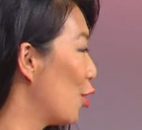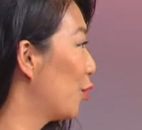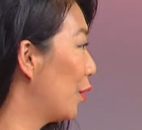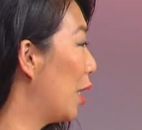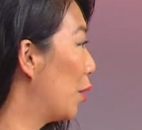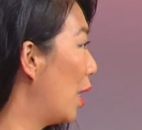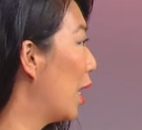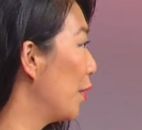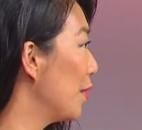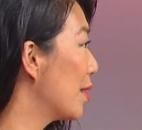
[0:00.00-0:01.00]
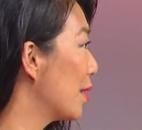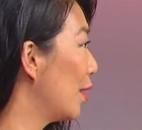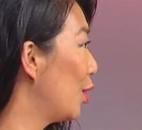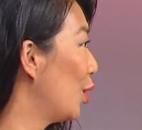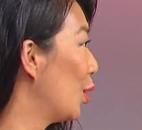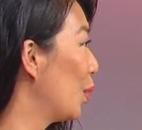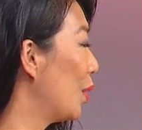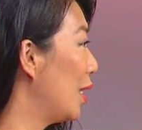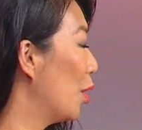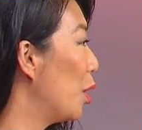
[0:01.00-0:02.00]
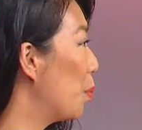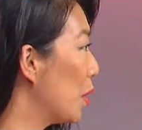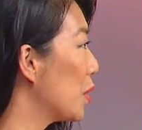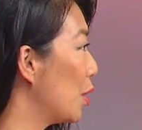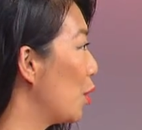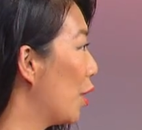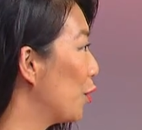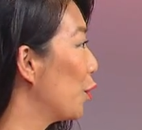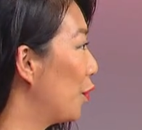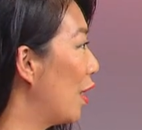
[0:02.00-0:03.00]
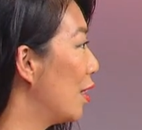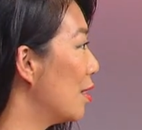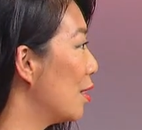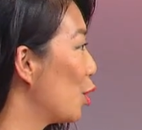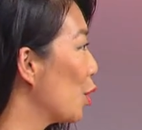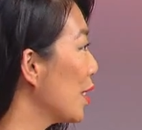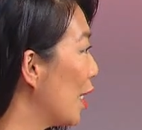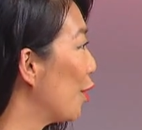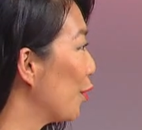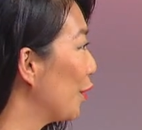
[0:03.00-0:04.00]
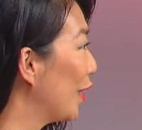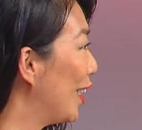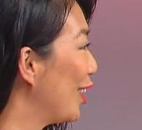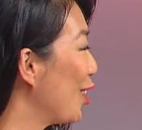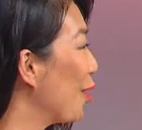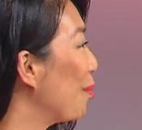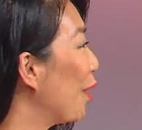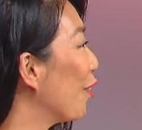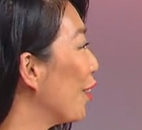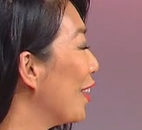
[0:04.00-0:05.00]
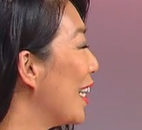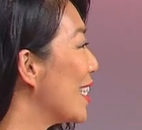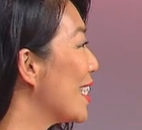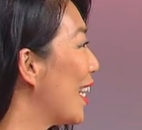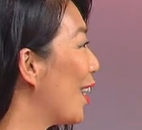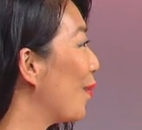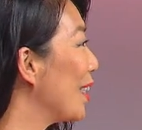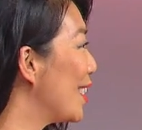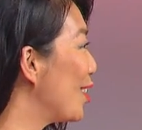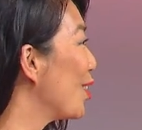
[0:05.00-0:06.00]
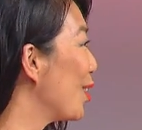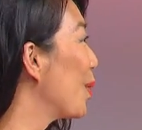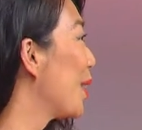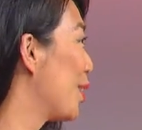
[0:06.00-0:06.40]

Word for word: of our lives, you know, the only person you have to face is yourself mm -hmm. and mm-hmm. your mirror and say, what did you do with